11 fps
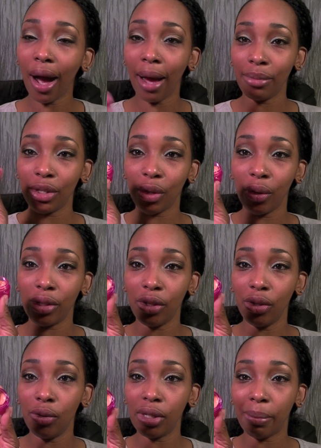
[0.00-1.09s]
I'm just going to
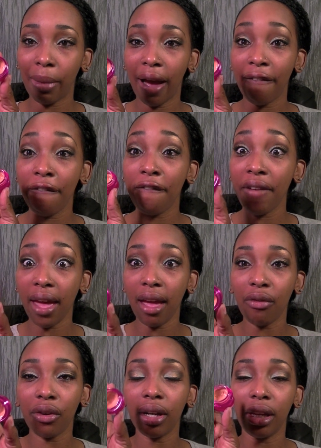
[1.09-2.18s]
use my
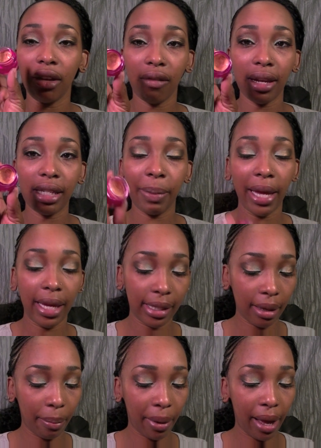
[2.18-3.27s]
favorite erase
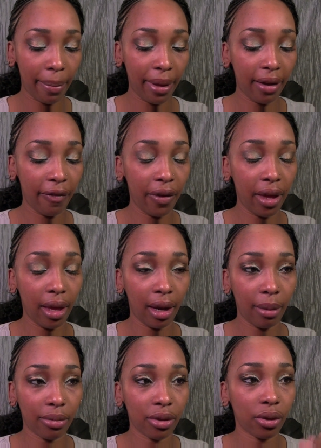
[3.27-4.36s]
paste by Benefit, and
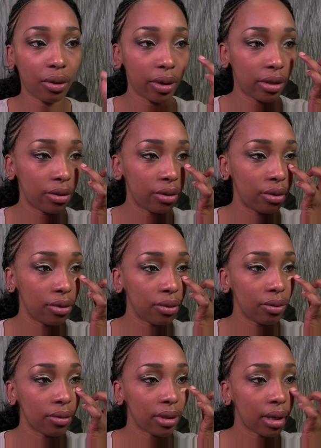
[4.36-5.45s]
I'm just going to
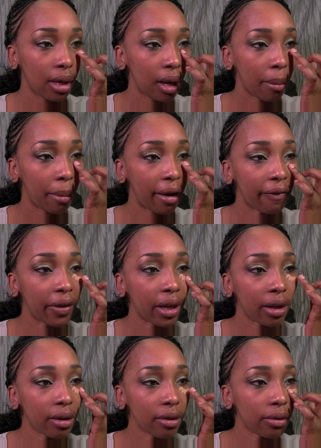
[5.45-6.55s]
use my
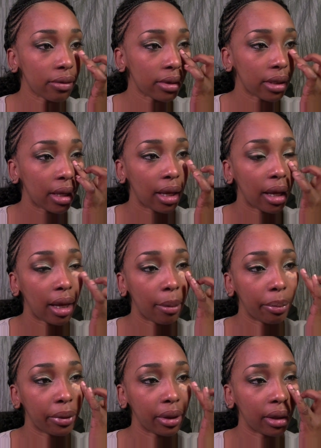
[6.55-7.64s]
fingers
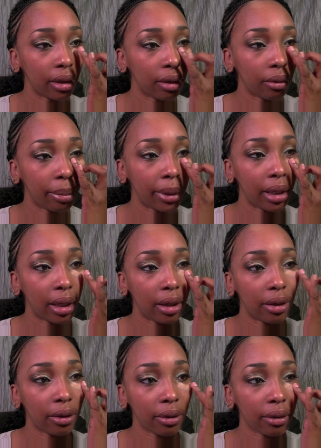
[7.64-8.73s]
and put a little bit
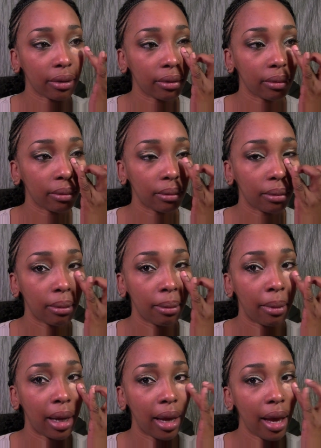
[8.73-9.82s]
under
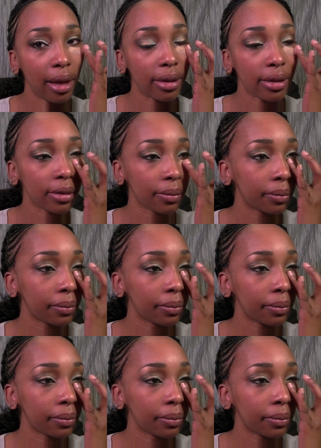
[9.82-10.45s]
my eyes.